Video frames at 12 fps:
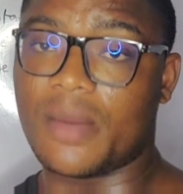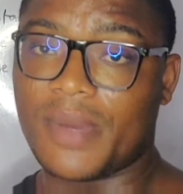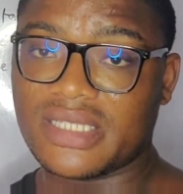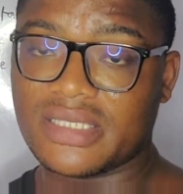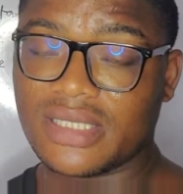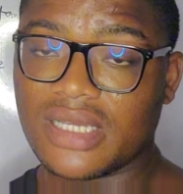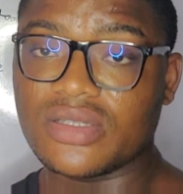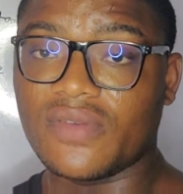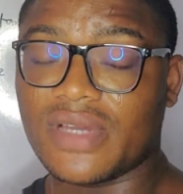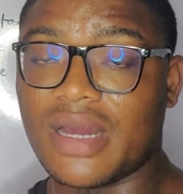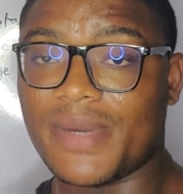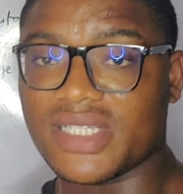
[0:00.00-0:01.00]
Capacitance
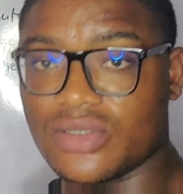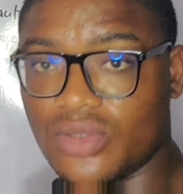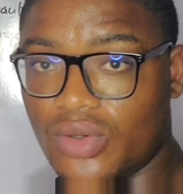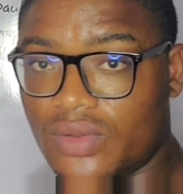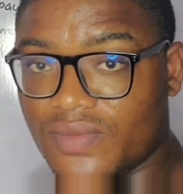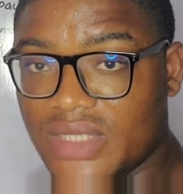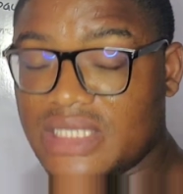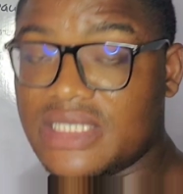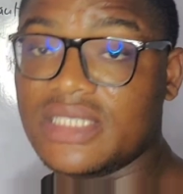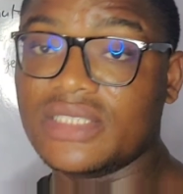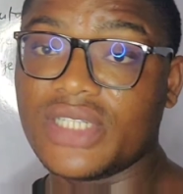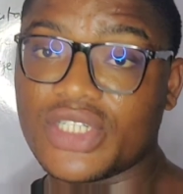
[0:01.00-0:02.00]
of a capacitor
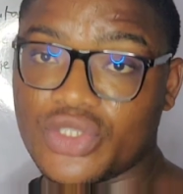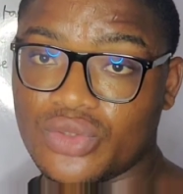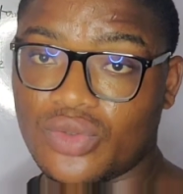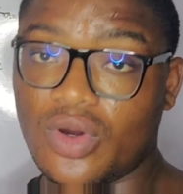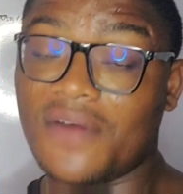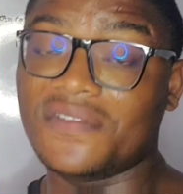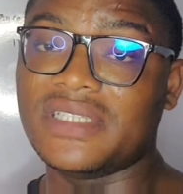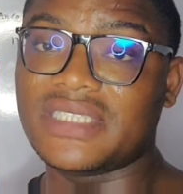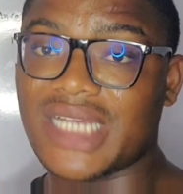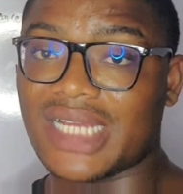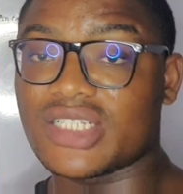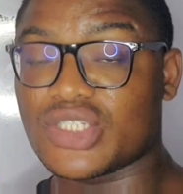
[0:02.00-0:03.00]
is the ratio of the
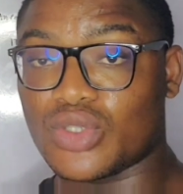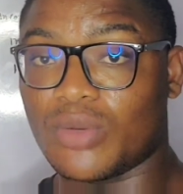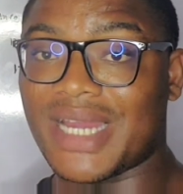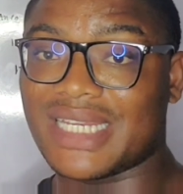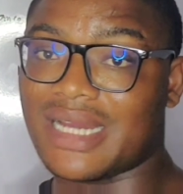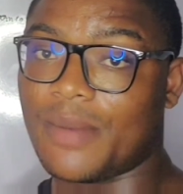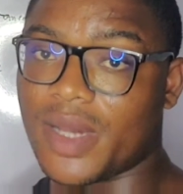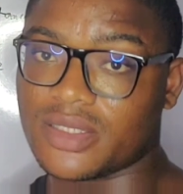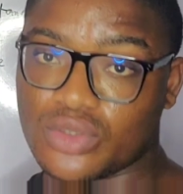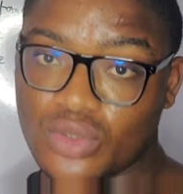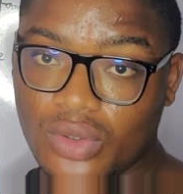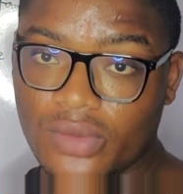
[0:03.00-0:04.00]
charge stored by the
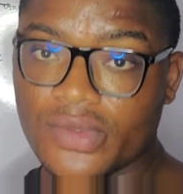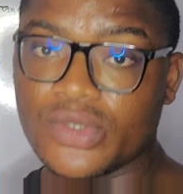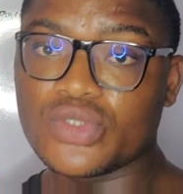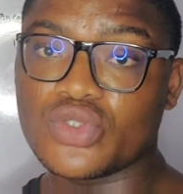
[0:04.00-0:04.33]
capacitor